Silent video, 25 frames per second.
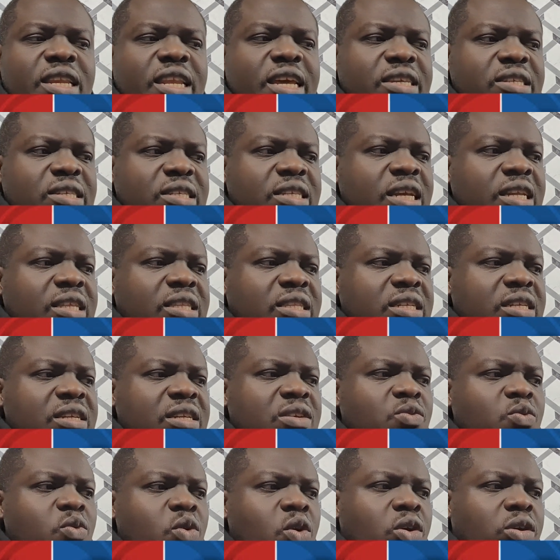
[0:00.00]
Leicester
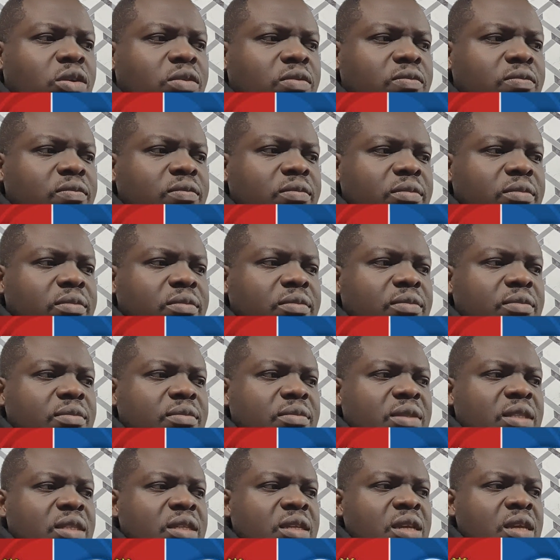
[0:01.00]
3-1.
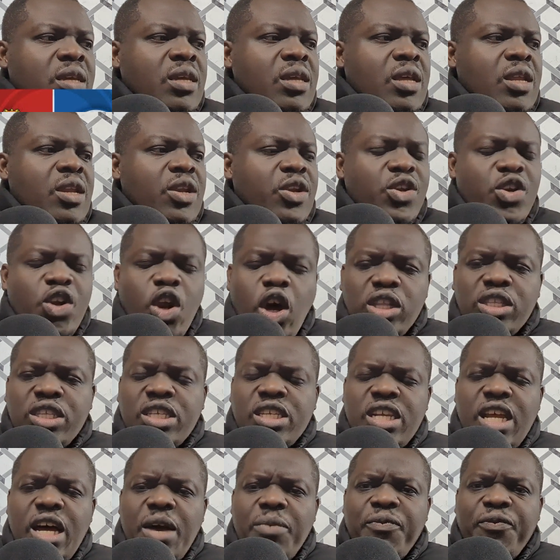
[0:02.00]

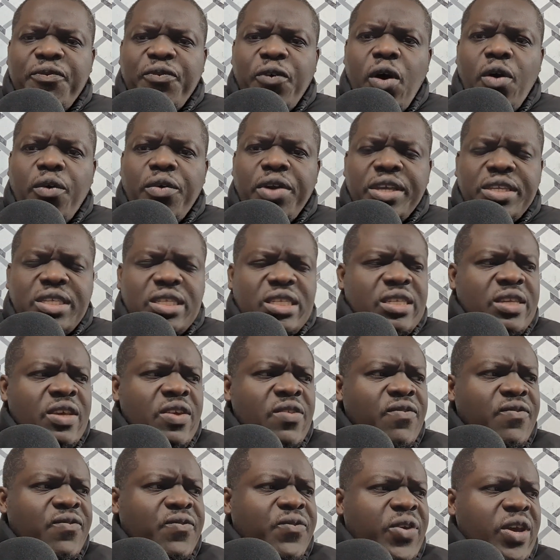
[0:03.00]
Nottingham Forest
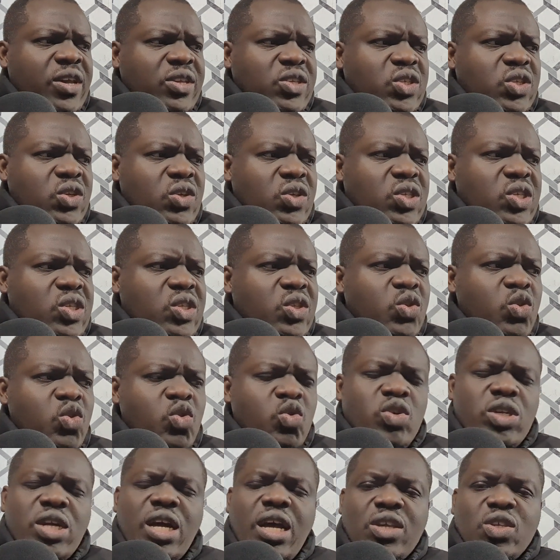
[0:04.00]
versus
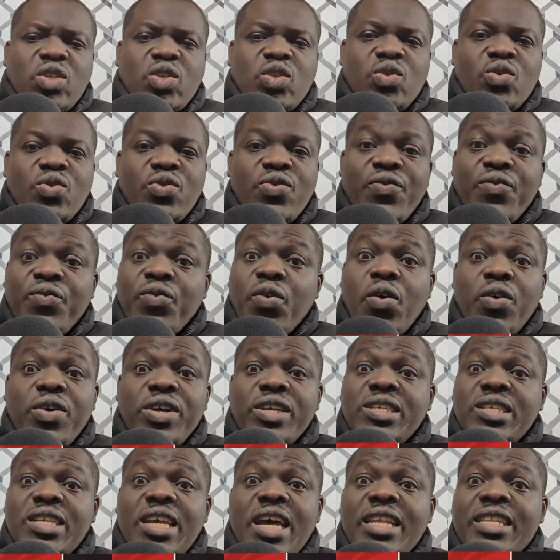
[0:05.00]
Newcastle.
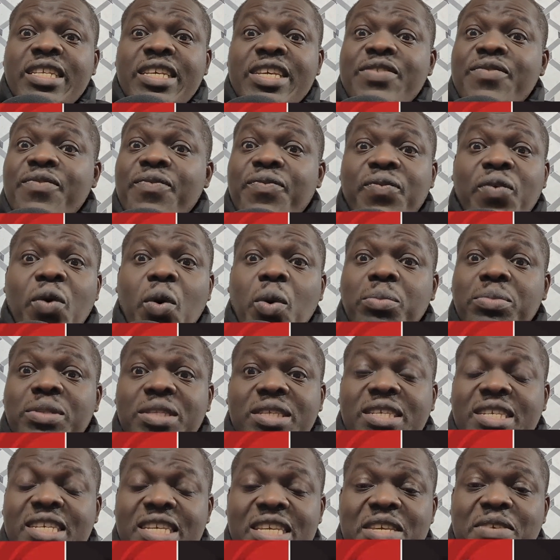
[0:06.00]
Forest are the informed
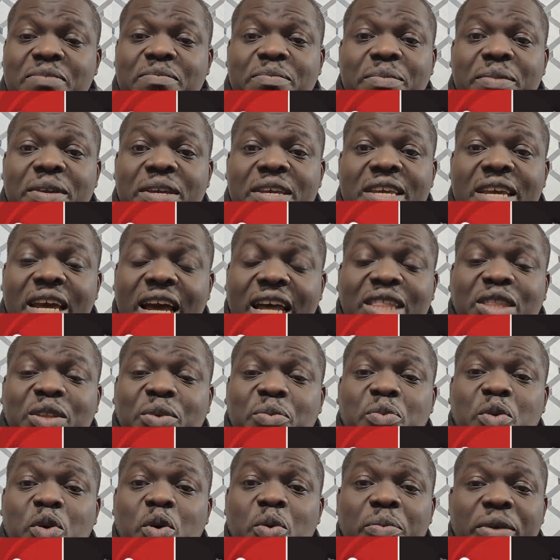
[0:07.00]
team at the
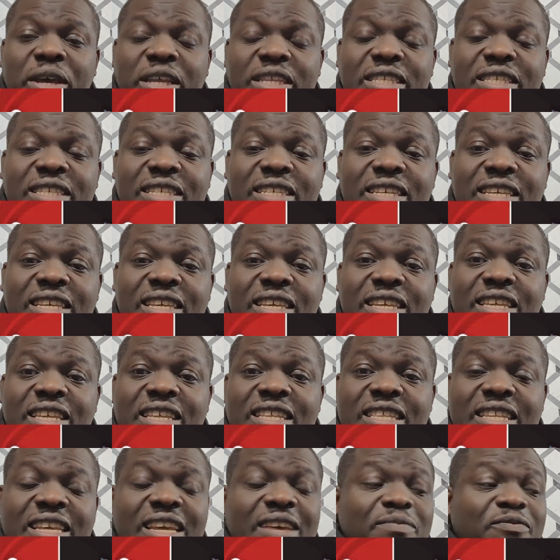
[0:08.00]
moment.
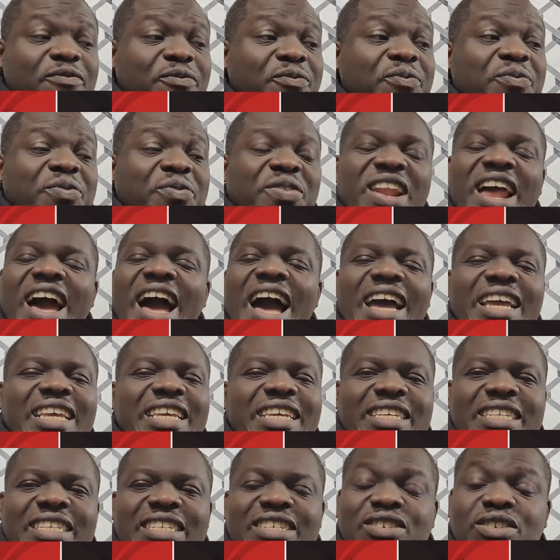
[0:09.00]
They're
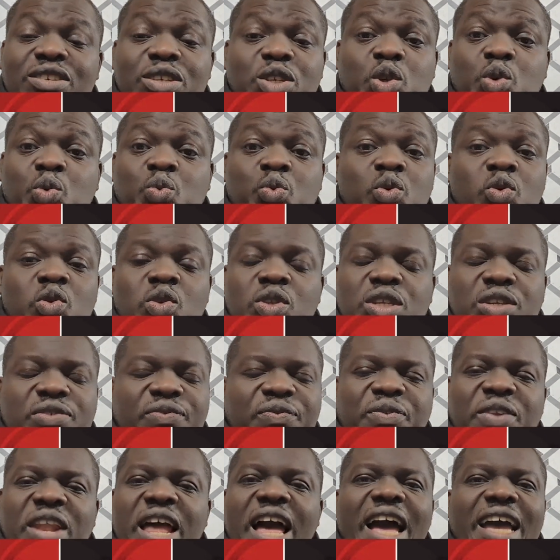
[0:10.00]
flying. Chris Wood's
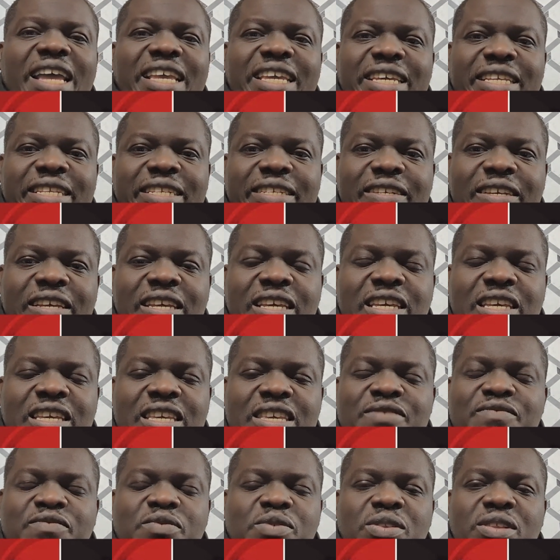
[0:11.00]
flying.
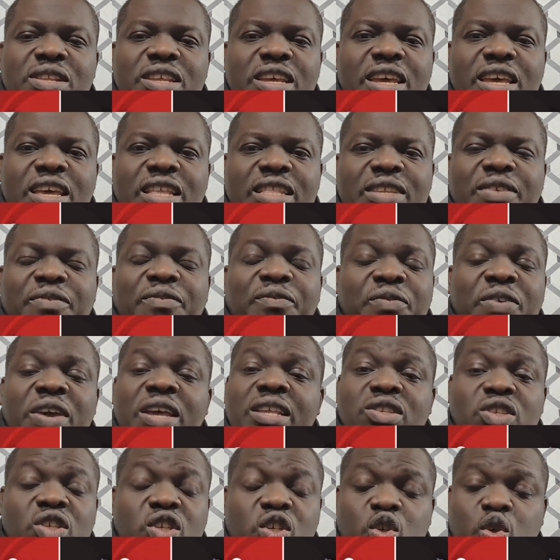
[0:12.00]
Even their
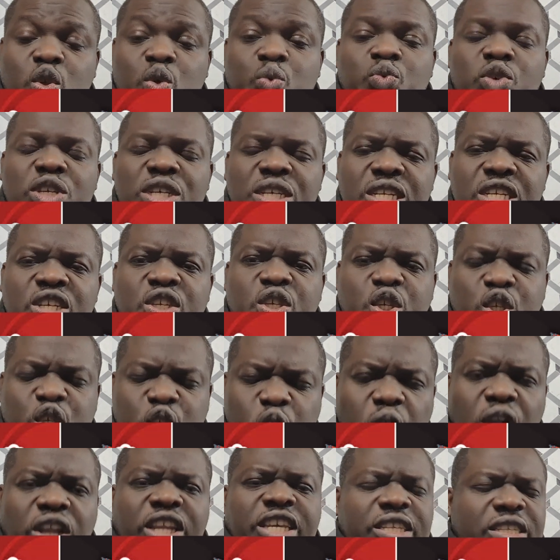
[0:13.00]
defense is really
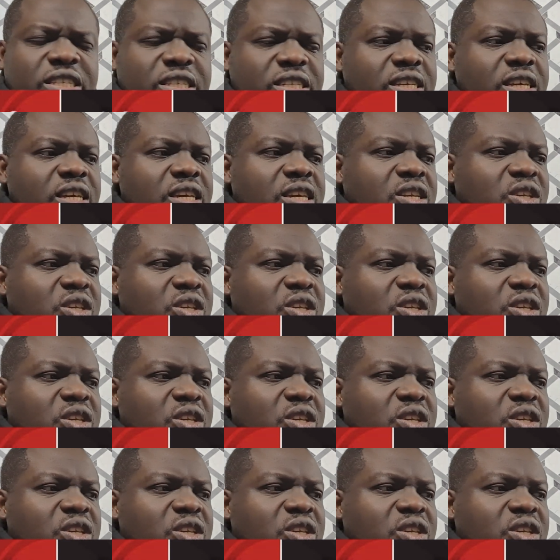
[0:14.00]
solid.